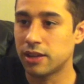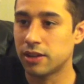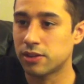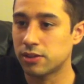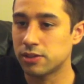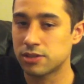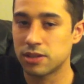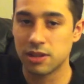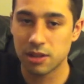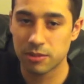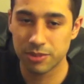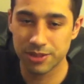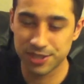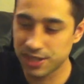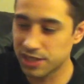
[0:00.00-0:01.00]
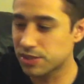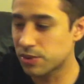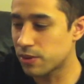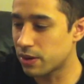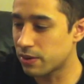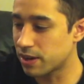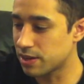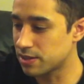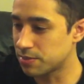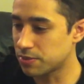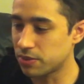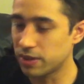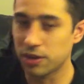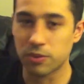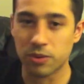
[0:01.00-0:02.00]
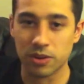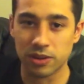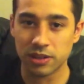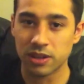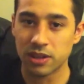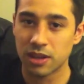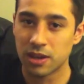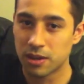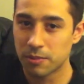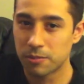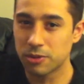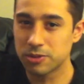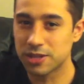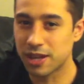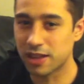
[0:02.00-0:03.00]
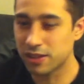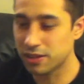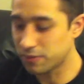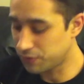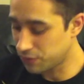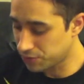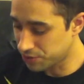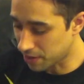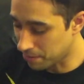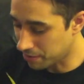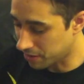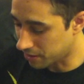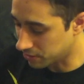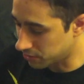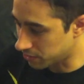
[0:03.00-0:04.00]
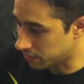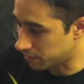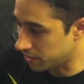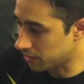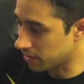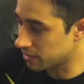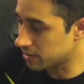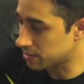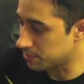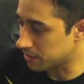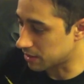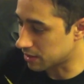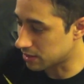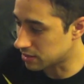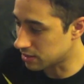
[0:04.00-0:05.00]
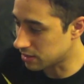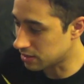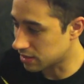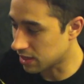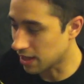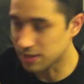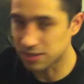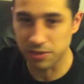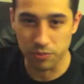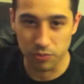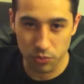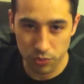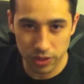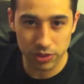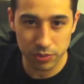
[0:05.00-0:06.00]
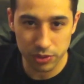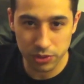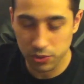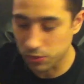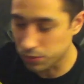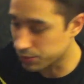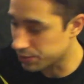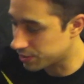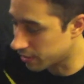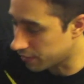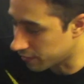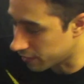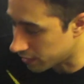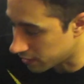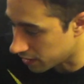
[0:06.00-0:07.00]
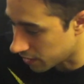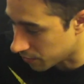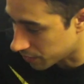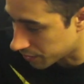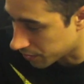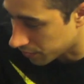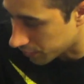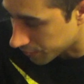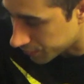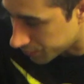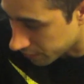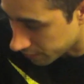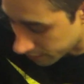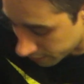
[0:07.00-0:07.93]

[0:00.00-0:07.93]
and Knuckles. Plus you get to run around some 3D world. Most likely in the future I plan on doing a video on this because it's got some really cool stuff on it that I want to go ahead and show